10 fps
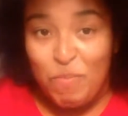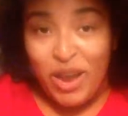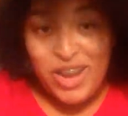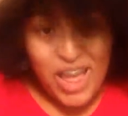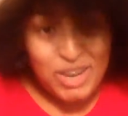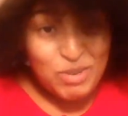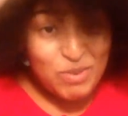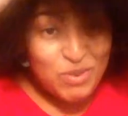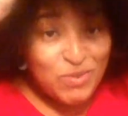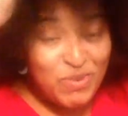my
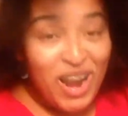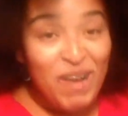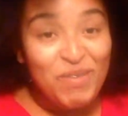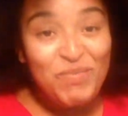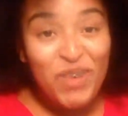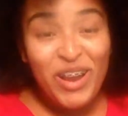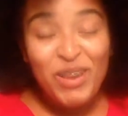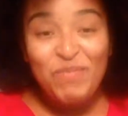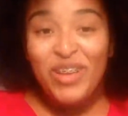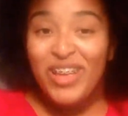natural, what I was
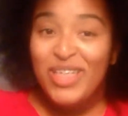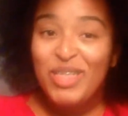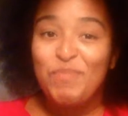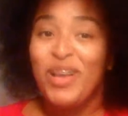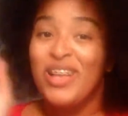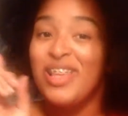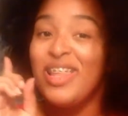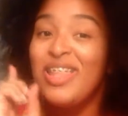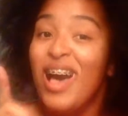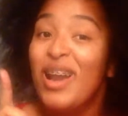working with, because
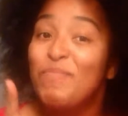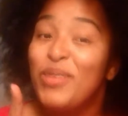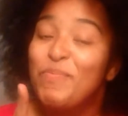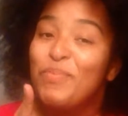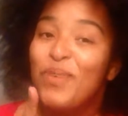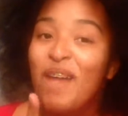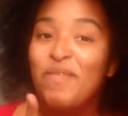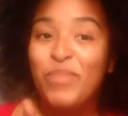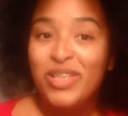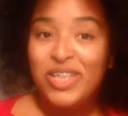a lot of people
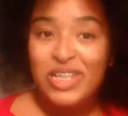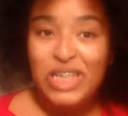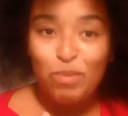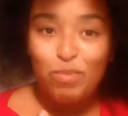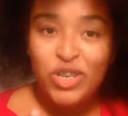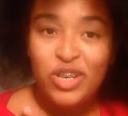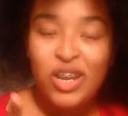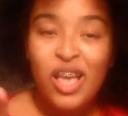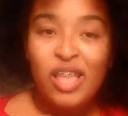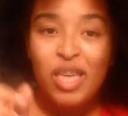have a
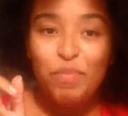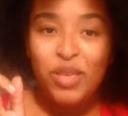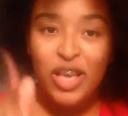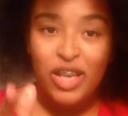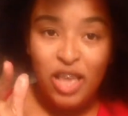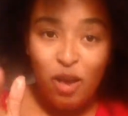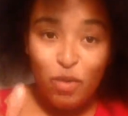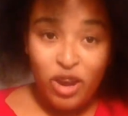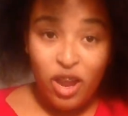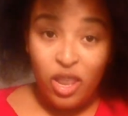misconception that because I
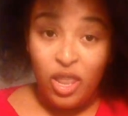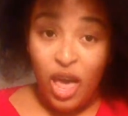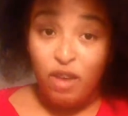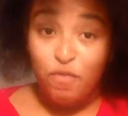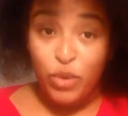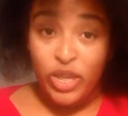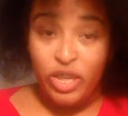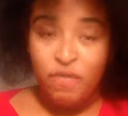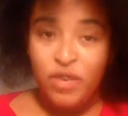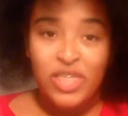wear a lot of
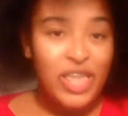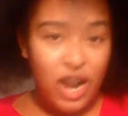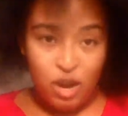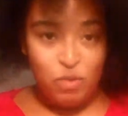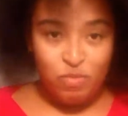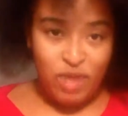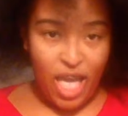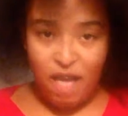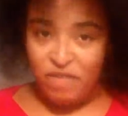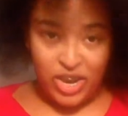weave that I don't
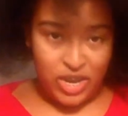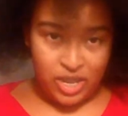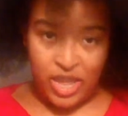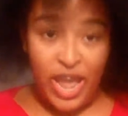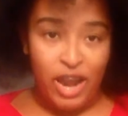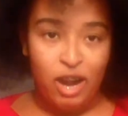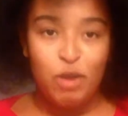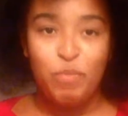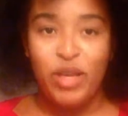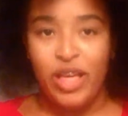have any
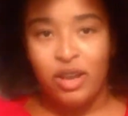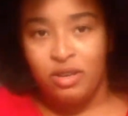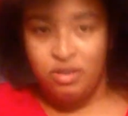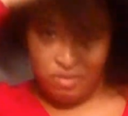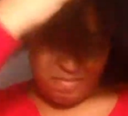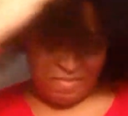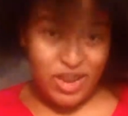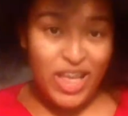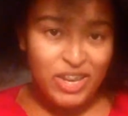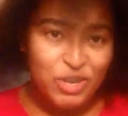hair, but
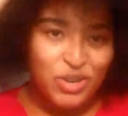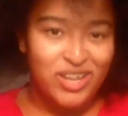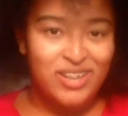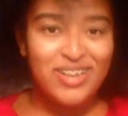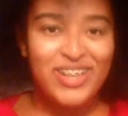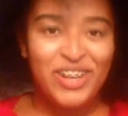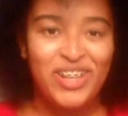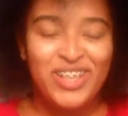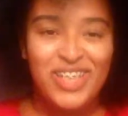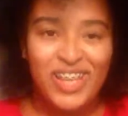as you can
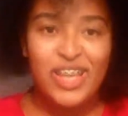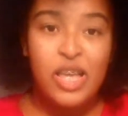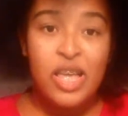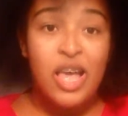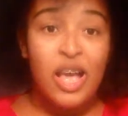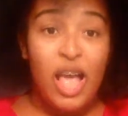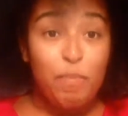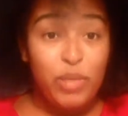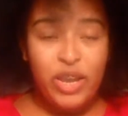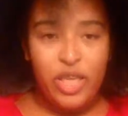clearly see,
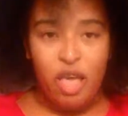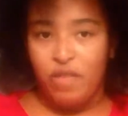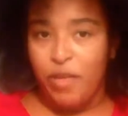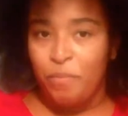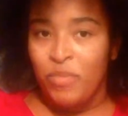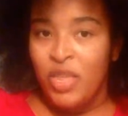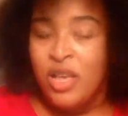got plenty of it.